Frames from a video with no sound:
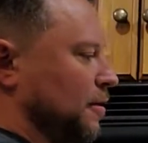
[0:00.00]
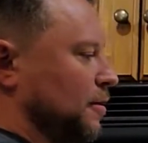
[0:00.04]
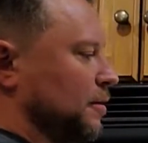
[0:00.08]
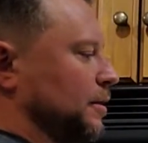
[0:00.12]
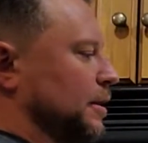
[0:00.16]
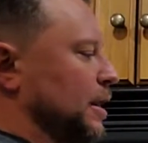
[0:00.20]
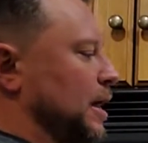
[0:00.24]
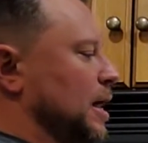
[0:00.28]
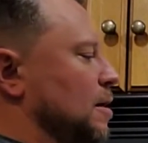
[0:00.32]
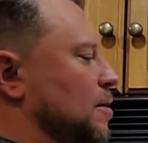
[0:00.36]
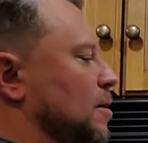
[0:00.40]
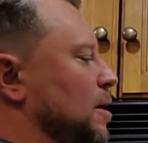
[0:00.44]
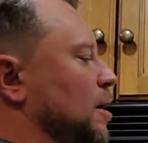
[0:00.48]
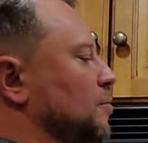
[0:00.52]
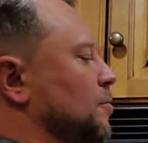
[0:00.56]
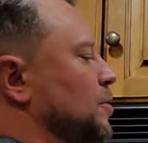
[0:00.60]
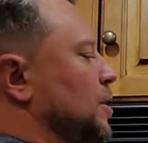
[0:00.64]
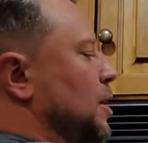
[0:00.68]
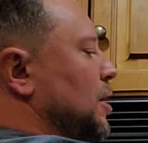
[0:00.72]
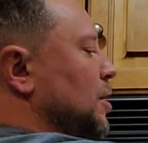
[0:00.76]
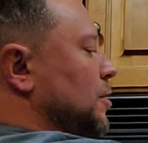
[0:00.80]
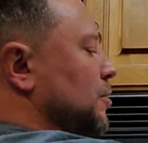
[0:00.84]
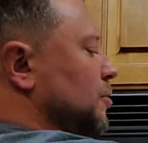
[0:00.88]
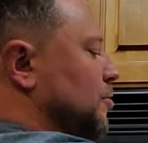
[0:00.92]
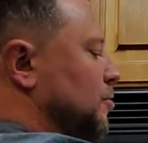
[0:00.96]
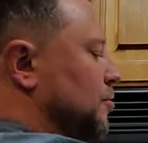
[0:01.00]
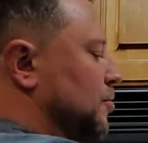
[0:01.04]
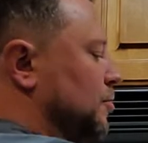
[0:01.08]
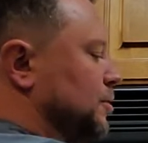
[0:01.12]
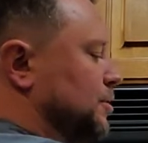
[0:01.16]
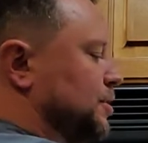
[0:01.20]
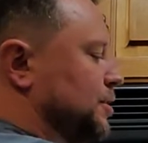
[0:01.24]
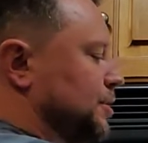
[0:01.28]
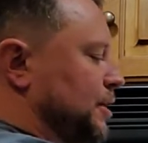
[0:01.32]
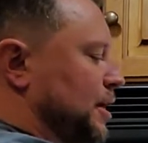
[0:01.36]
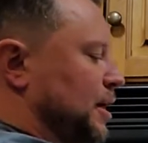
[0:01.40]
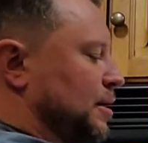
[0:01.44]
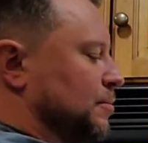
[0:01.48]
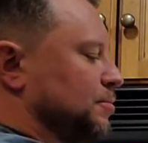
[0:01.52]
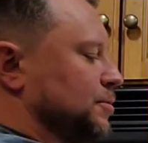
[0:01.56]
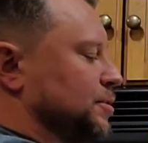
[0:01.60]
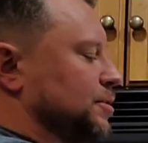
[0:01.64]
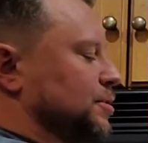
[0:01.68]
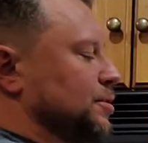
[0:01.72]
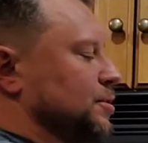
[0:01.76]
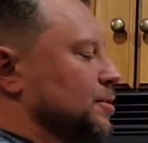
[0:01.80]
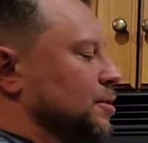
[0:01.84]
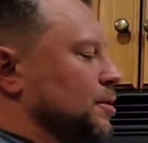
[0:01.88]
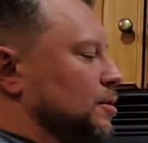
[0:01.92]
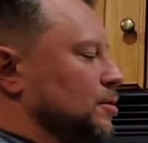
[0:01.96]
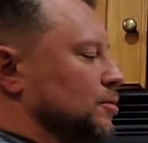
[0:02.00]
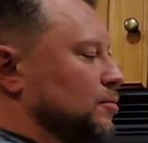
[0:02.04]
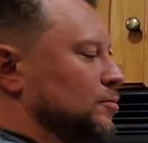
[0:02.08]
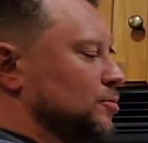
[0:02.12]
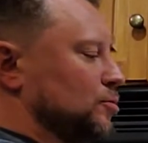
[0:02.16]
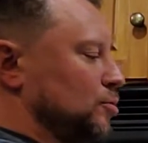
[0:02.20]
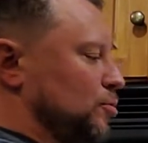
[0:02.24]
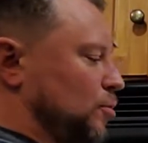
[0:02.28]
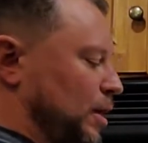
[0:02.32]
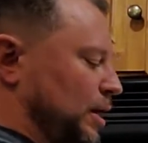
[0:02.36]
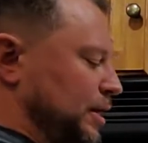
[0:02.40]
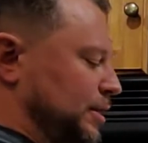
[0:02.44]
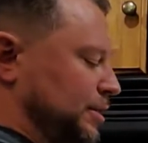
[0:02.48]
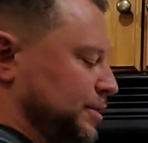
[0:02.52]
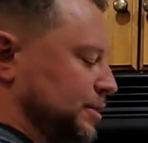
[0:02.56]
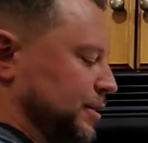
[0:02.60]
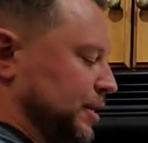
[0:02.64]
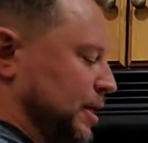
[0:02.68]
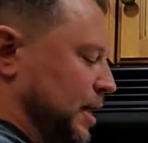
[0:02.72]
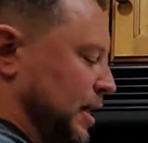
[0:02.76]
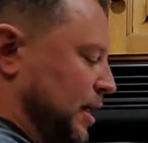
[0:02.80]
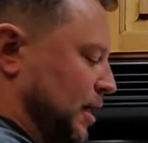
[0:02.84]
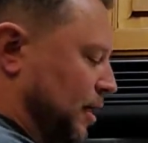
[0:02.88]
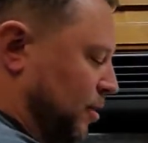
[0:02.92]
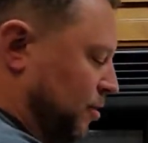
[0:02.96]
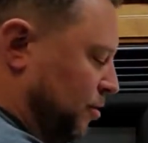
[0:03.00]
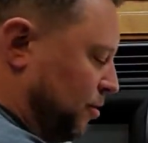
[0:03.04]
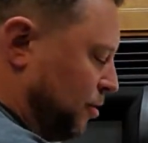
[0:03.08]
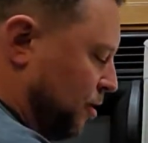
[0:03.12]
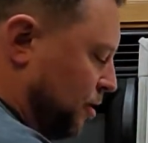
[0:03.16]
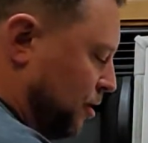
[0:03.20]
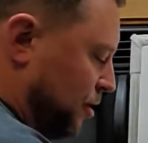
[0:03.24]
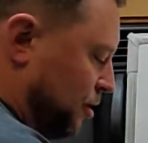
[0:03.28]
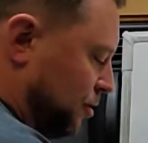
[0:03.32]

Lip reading: Now I've gone through the steps twice now.